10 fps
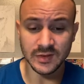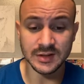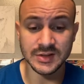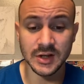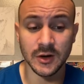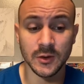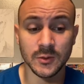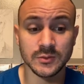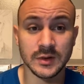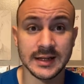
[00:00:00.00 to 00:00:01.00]
so
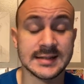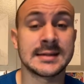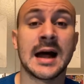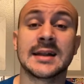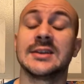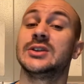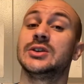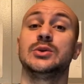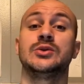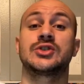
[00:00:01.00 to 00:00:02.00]
it's not a
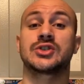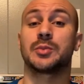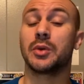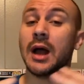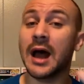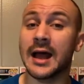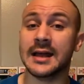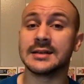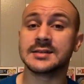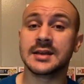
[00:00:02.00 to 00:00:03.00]
huge
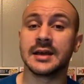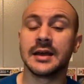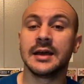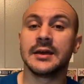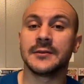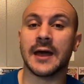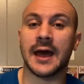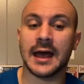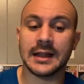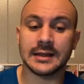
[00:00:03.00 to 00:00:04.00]
surprise
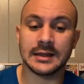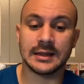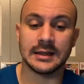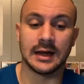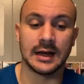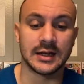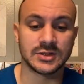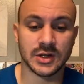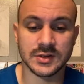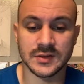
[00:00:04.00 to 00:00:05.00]
that
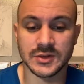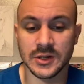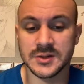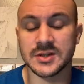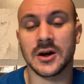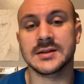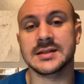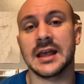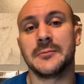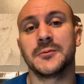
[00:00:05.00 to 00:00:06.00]
Joseph Joestar is
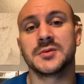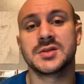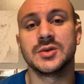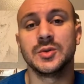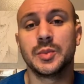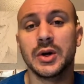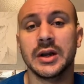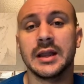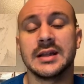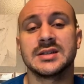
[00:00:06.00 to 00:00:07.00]
able to put
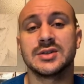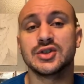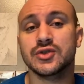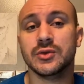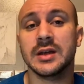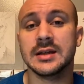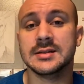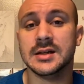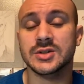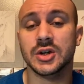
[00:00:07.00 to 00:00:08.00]
it into string in
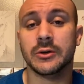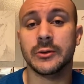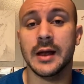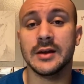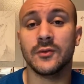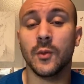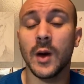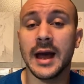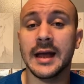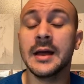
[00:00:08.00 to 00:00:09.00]
such a creative
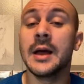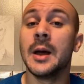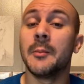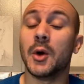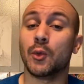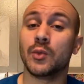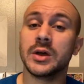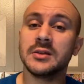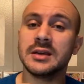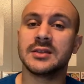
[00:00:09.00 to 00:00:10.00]
way. But
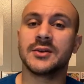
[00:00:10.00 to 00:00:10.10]
really the